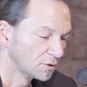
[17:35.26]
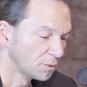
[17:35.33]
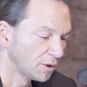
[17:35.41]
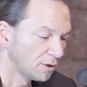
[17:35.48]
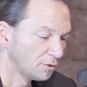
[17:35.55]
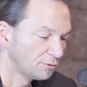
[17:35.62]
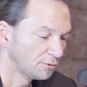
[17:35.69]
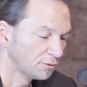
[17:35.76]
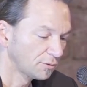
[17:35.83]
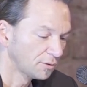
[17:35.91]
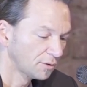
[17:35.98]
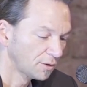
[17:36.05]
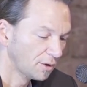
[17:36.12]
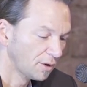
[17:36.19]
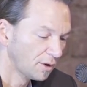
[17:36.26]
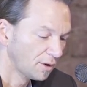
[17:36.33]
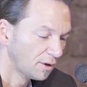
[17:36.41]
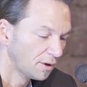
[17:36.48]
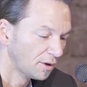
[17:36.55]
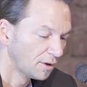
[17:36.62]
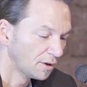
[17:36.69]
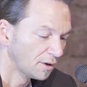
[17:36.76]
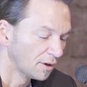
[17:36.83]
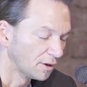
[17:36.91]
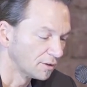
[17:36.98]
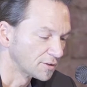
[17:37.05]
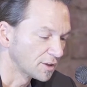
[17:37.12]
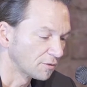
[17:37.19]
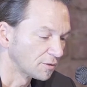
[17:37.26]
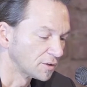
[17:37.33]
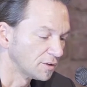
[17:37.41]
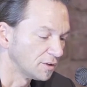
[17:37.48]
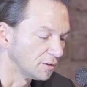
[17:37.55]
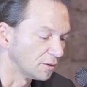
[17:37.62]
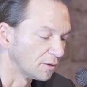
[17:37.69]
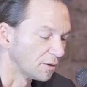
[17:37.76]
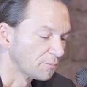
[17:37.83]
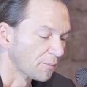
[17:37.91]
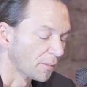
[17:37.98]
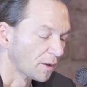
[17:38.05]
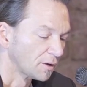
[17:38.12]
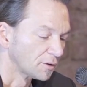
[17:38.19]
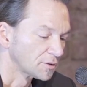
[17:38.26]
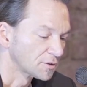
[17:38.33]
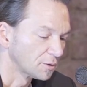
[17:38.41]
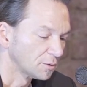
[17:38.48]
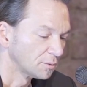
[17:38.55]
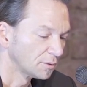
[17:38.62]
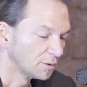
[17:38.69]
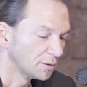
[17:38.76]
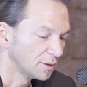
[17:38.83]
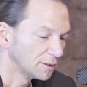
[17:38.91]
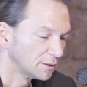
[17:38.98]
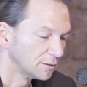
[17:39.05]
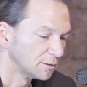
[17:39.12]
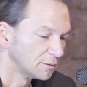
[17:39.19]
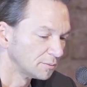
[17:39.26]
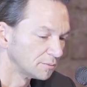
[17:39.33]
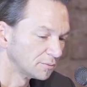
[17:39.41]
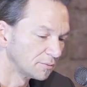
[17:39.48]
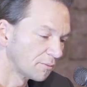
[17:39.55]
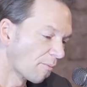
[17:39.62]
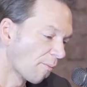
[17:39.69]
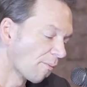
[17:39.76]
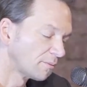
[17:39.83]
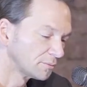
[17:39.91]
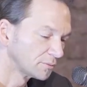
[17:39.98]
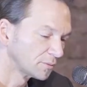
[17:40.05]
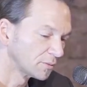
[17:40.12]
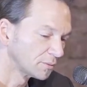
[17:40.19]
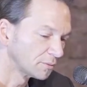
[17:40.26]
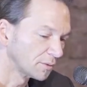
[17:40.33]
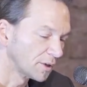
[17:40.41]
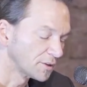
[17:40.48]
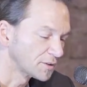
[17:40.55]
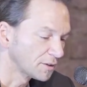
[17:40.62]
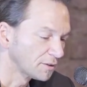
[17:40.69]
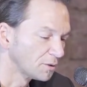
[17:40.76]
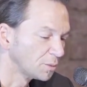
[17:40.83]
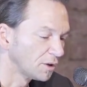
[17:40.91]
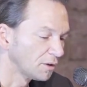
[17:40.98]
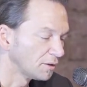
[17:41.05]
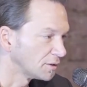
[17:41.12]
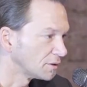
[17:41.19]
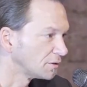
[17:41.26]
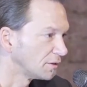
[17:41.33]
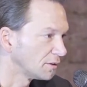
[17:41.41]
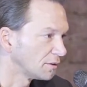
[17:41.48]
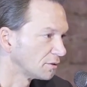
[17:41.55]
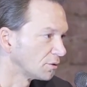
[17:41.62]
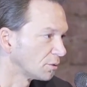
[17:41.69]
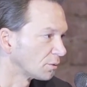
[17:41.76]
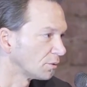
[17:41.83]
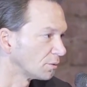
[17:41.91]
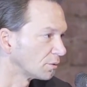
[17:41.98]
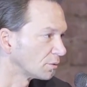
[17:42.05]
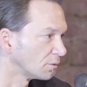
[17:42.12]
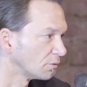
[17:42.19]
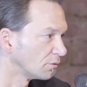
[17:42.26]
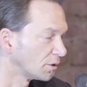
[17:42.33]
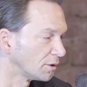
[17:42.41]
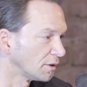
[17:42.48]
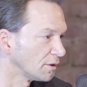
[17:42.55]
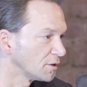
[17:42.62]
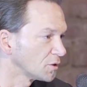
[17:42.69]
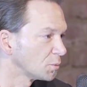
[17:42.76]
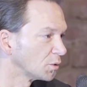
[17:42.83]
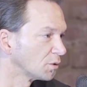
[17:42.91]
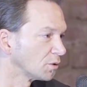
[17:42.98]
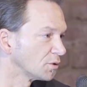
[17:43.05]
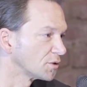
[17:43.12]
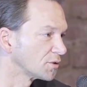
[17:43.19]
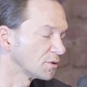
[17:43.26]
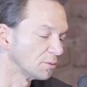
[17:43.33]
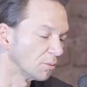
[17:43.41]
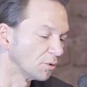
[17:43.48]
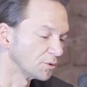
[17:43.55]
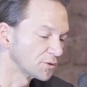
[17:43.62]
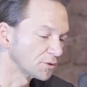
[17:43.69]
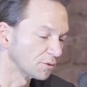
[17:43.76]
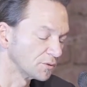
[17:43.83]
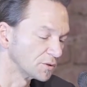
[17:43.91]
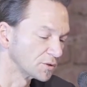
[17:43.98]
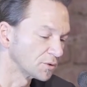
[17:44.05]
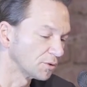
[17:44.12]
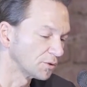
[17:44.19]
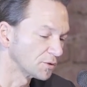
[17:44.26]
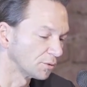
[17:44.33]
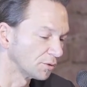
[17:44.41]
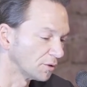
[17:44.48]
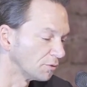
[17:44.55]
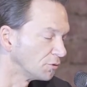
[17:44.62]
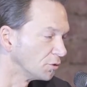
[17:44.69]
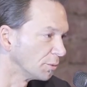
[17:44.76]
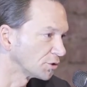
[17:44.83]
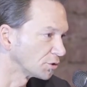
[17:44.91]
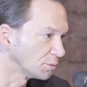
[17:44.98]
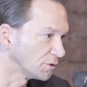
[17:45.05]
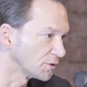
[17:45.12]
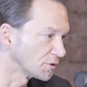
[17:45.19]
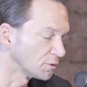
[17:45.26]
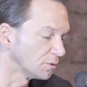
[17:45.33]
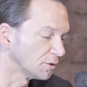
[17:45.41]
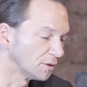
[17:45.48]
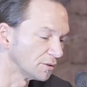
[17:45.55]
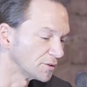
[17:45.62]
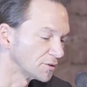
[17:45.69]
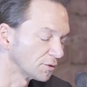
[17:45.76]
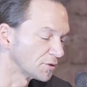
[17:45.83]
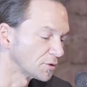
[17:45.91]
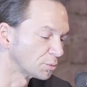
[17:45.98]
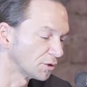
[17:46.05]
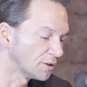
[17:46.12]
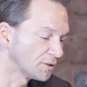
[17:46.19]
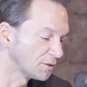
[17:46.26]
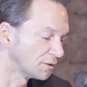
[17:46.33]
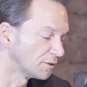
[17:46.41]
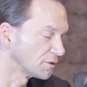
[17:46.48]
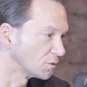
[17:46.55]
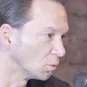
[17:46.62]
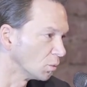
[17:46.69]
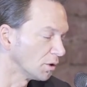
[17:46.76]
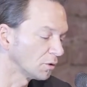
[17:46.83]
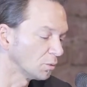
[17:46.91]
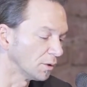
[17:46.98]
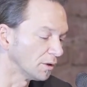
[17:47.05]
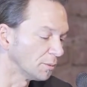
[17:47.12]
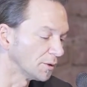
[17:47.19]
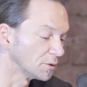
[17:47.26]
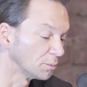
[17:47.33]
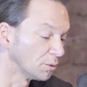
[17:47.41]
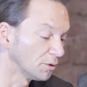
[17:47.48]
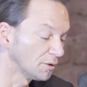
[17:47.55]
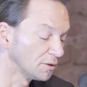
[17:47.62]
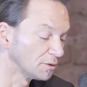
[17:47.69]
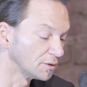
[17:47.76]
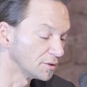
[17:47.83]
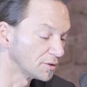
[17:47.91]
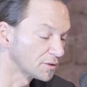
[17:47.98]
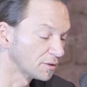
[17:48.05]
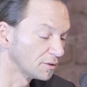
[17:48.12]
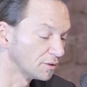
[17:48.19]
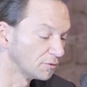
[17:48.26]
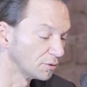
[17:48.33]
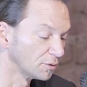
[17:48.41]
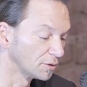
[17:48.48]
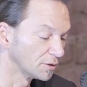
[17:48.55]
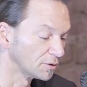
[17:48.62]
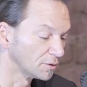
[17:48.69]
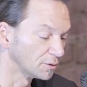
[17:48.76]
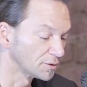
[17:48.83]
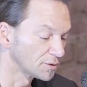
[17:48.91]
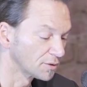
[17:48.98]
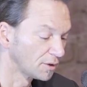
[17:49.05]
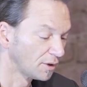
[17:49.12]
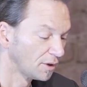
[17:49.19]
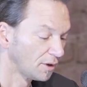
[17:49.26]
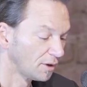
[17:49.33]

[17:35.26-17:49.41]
12, and 17. So I said in the beginning that the data don't look very nice because most of the sorts only have a few measurements. So it's not a surprise that it doesn't work well. But the point here is, if you look at those,